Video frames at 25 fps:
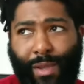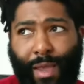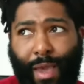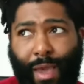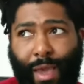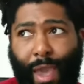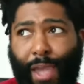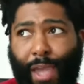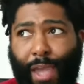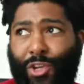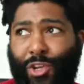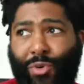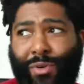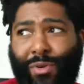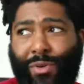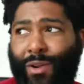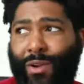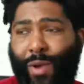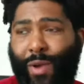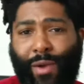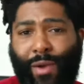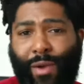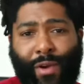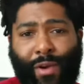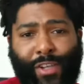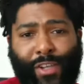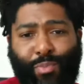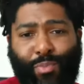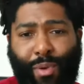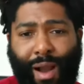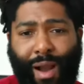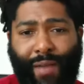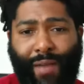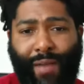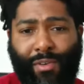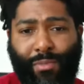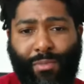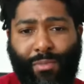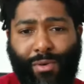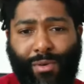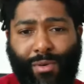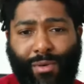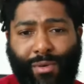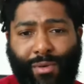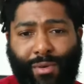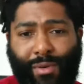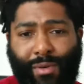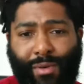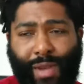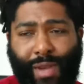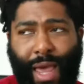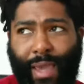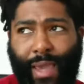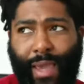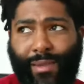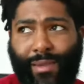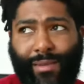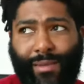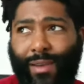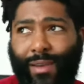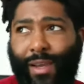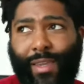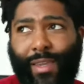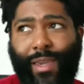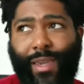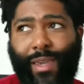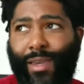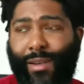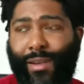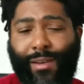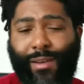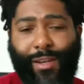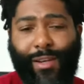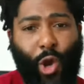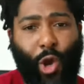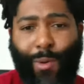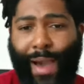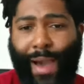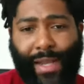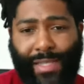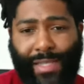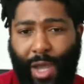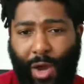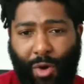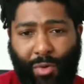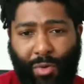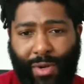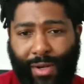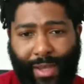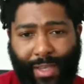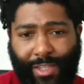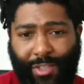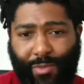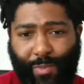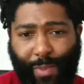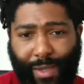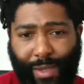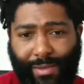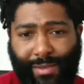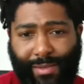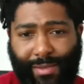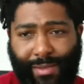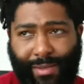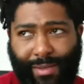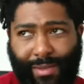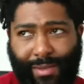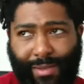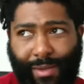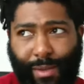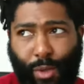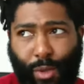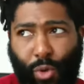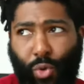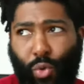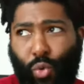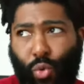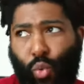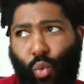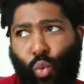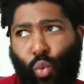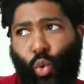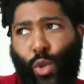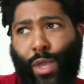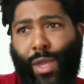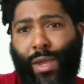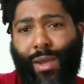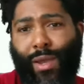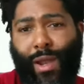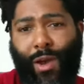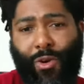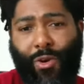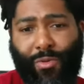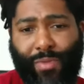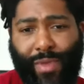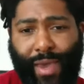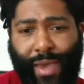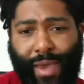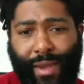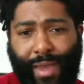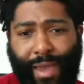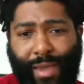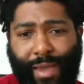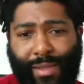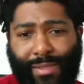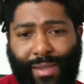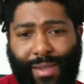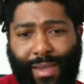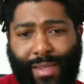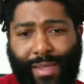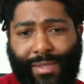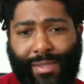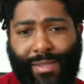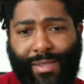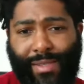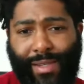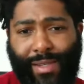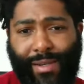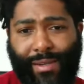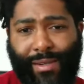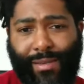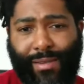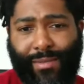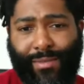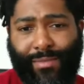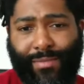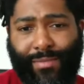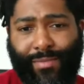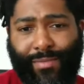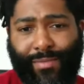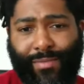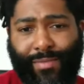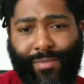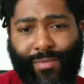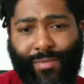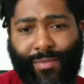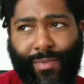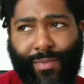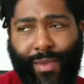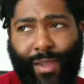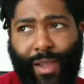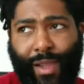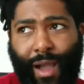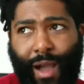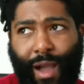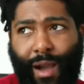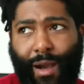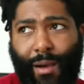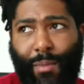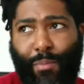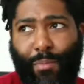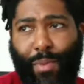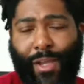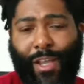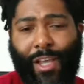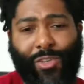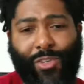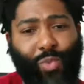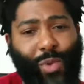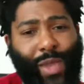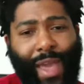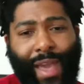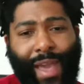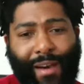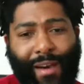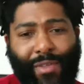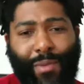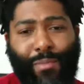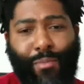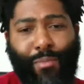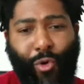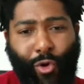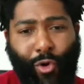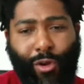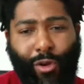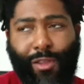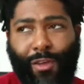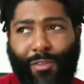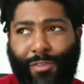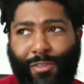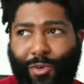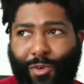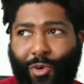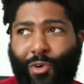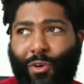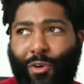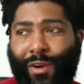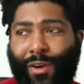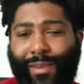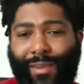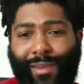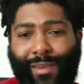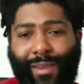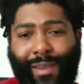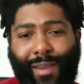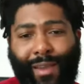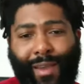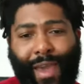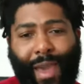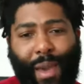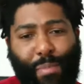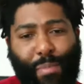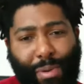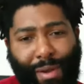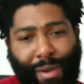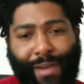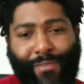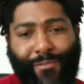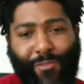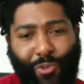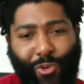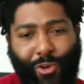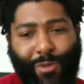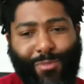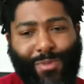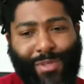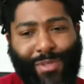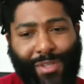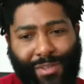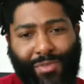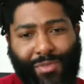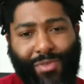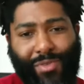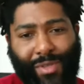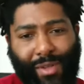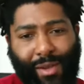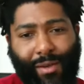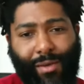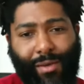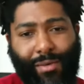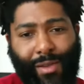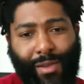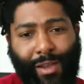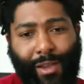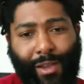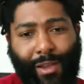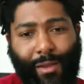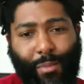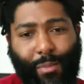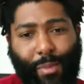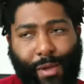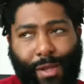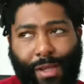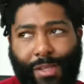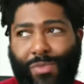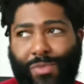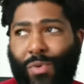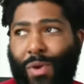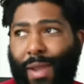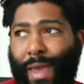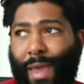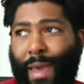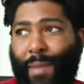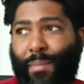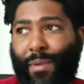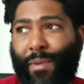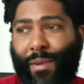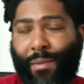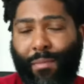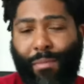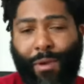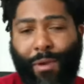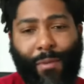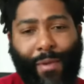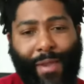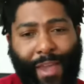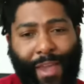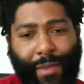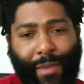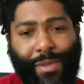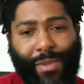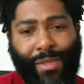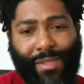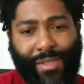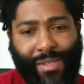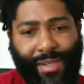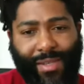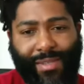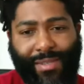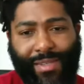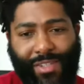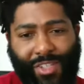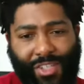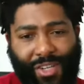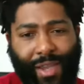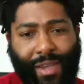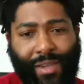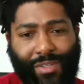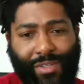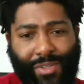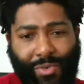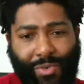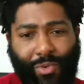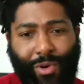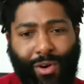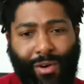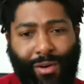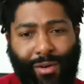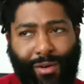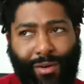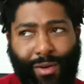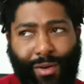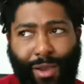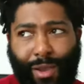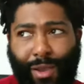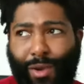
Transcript: And do it in a way where it's profitable. Like, again, nobody's owning that space. We could own that as, as a city uh, because we have the moral authority and platform to do so. Because what happened in Birmingham in the sixties changed the world.